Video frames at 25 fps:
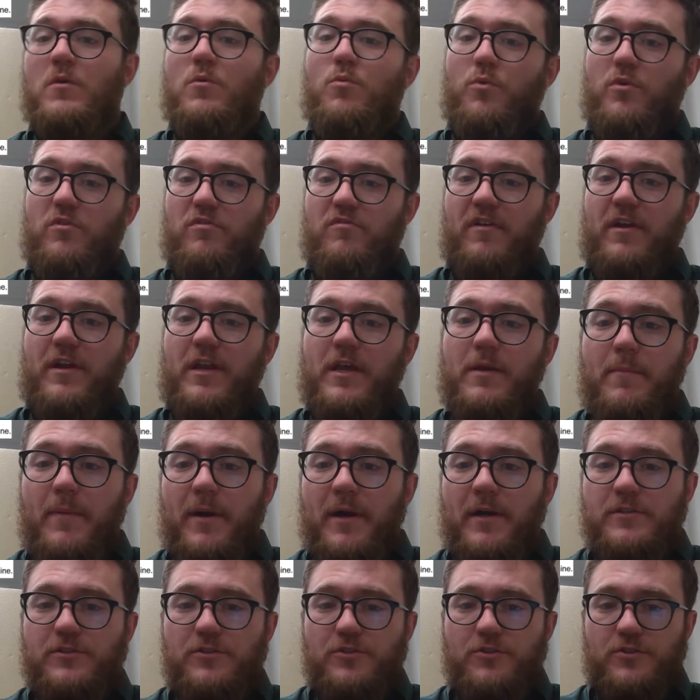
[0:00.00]
With vending
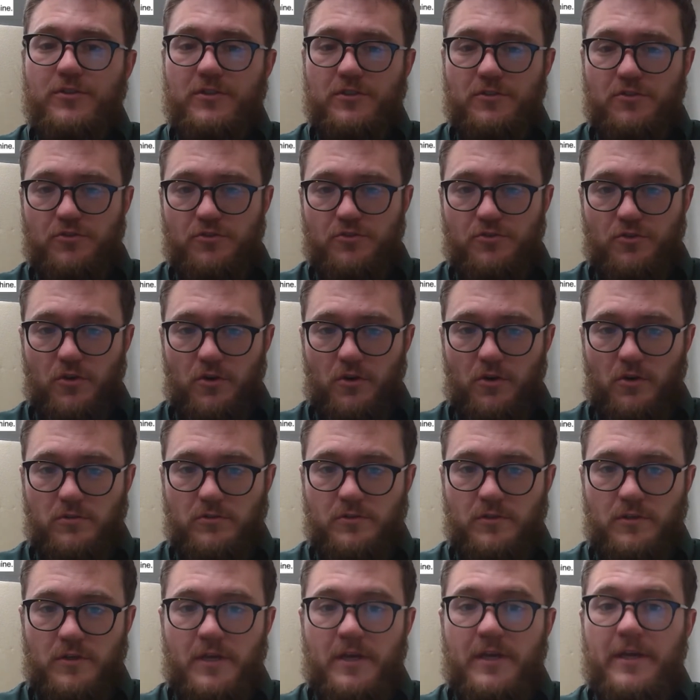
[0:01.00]
misers installed,
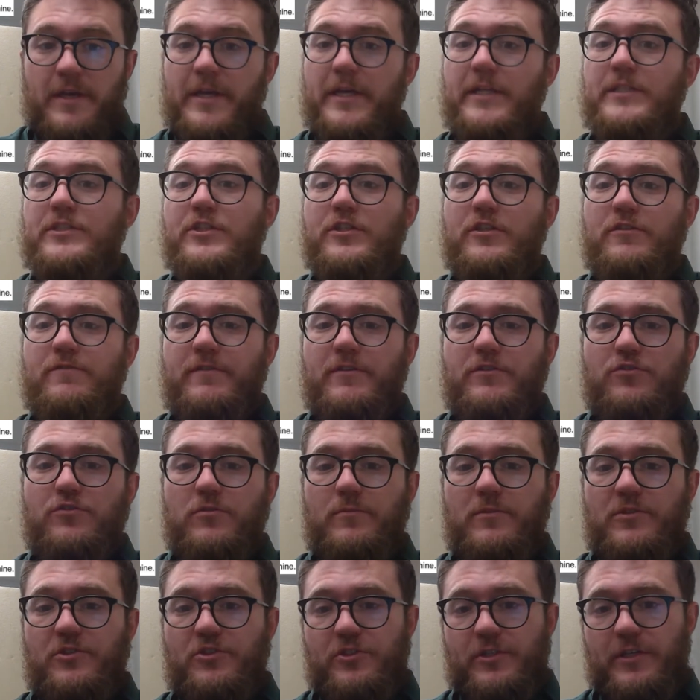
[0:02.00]
each individual
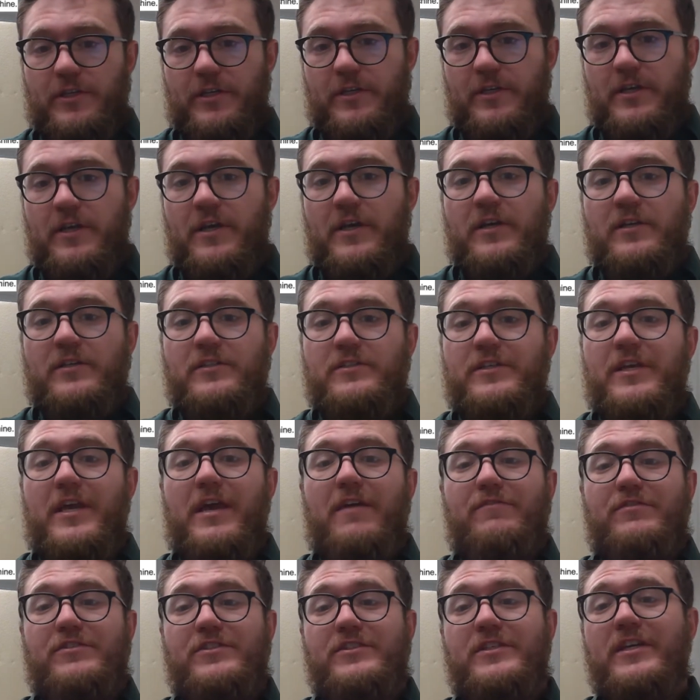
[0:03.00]
machine
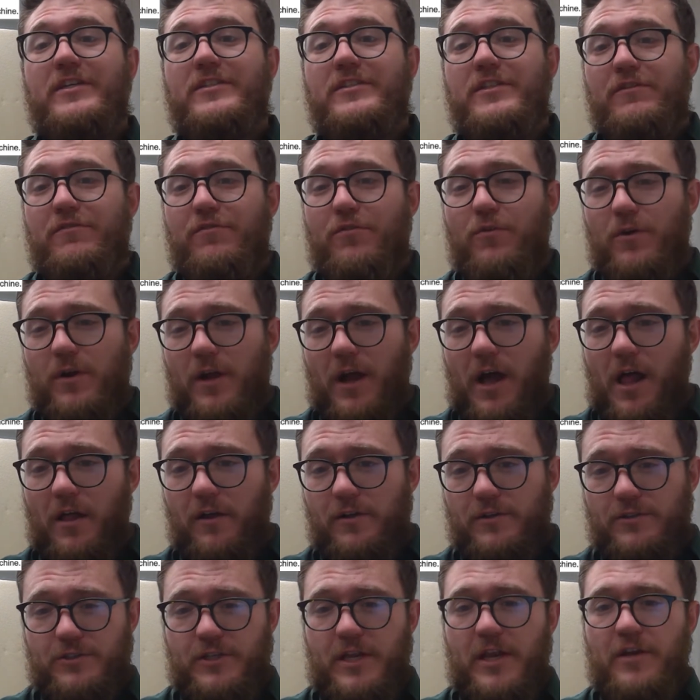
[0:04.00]
saved
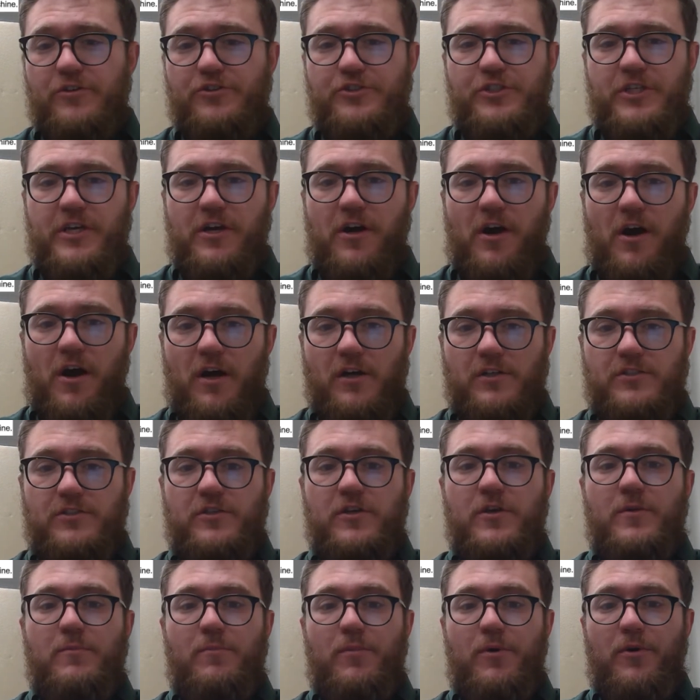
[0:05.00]
$64 in energy cost
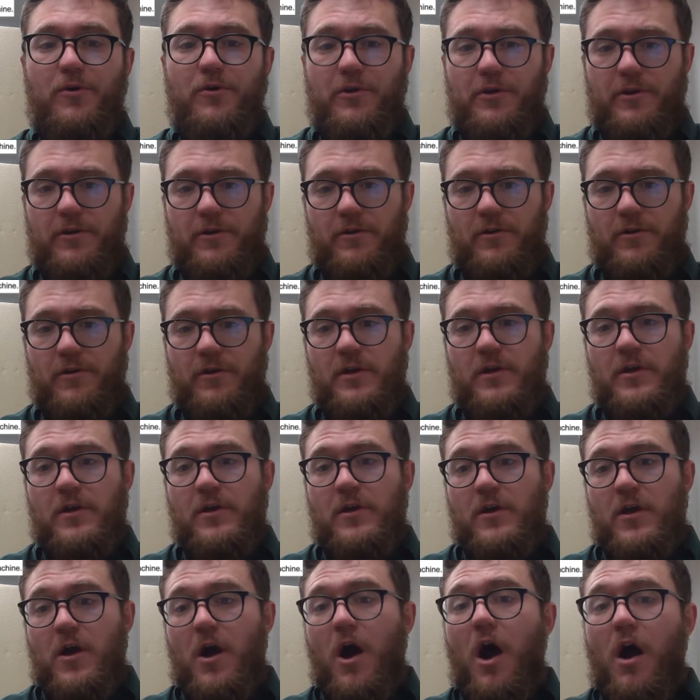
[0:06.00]
per year,
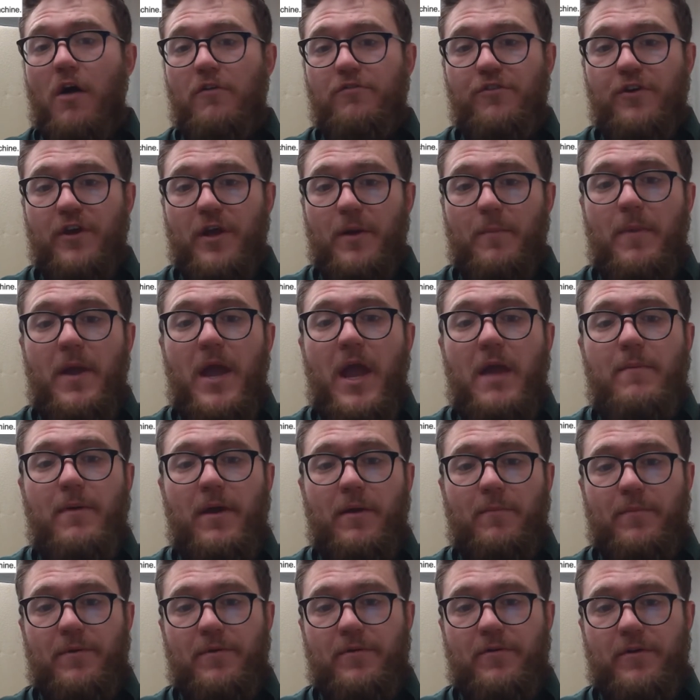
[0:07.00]
offering a
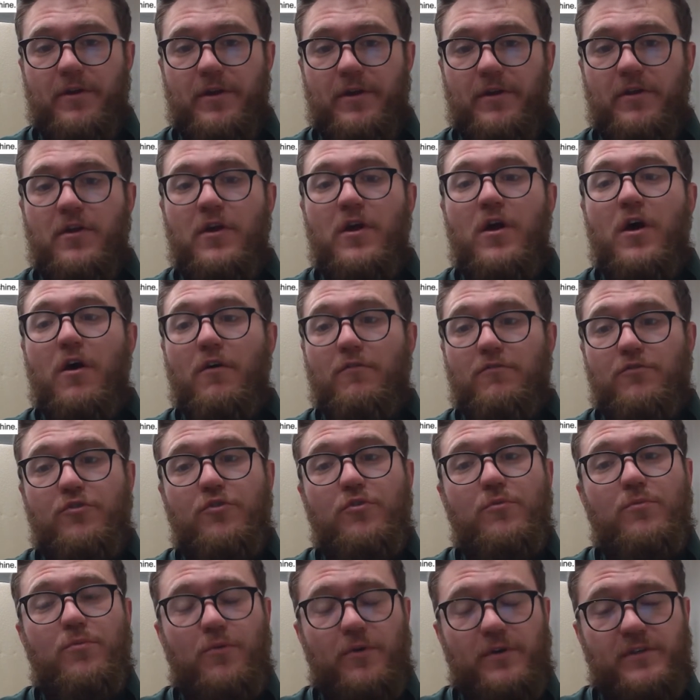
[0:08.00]
payback period of
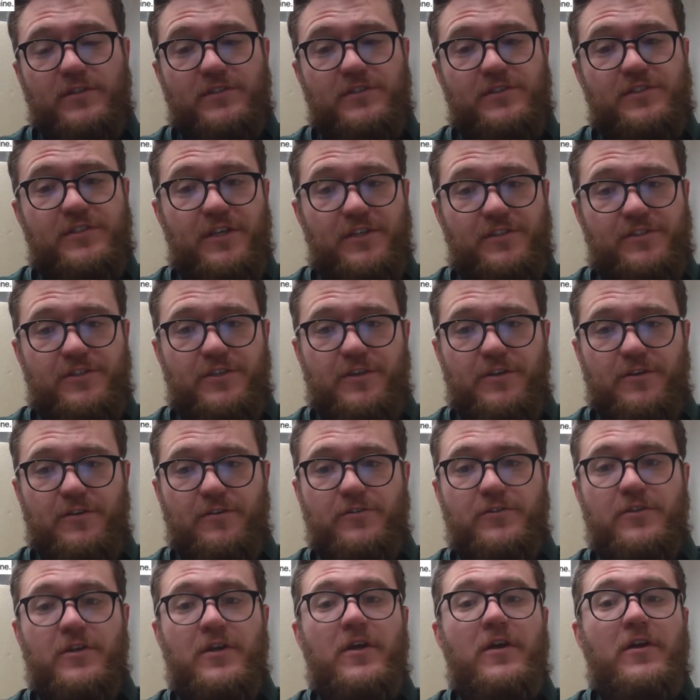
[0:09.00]
2.6
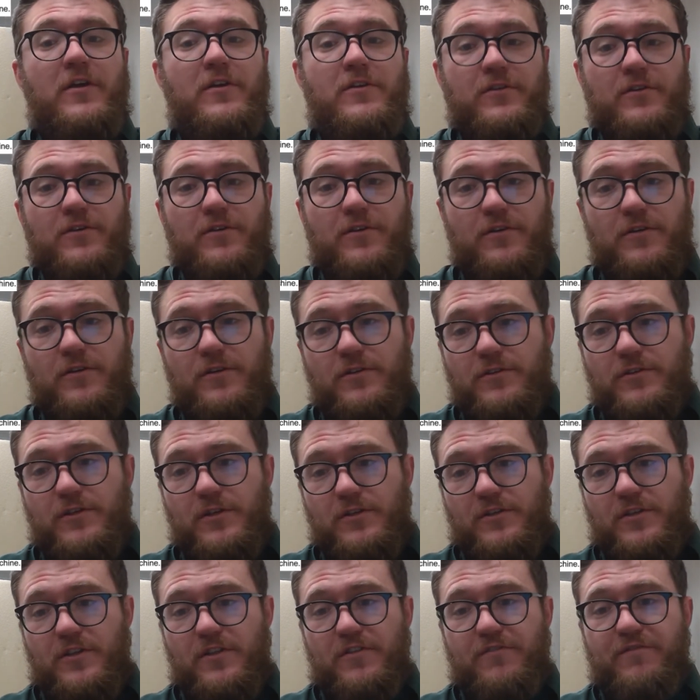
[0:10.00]
years,
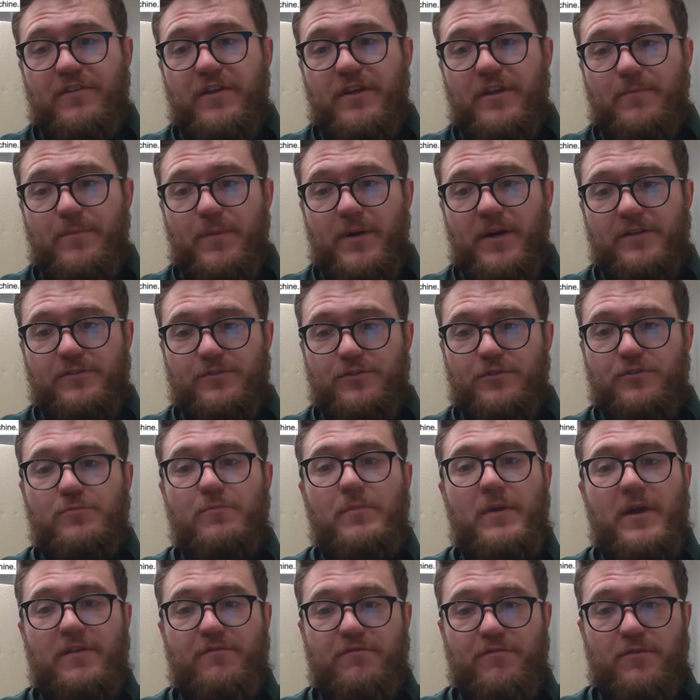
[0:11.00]
such that the vending misers
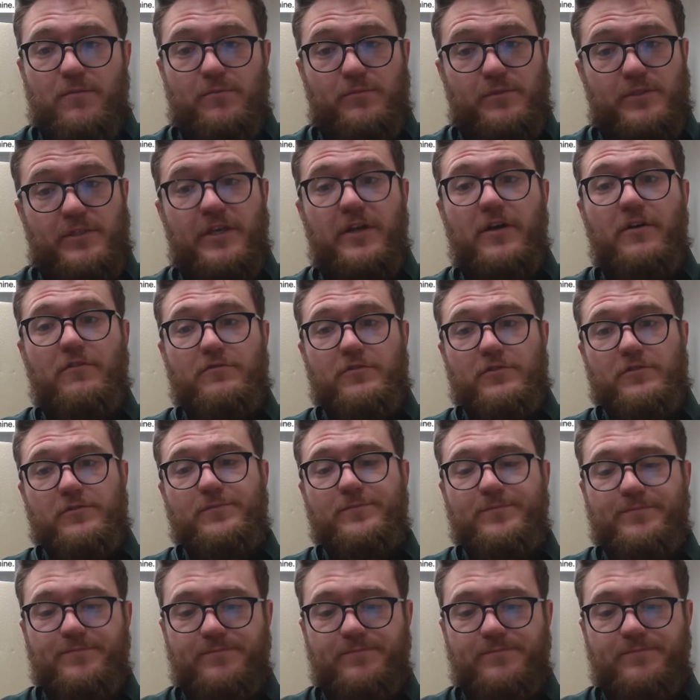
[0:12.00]
paid for themselves.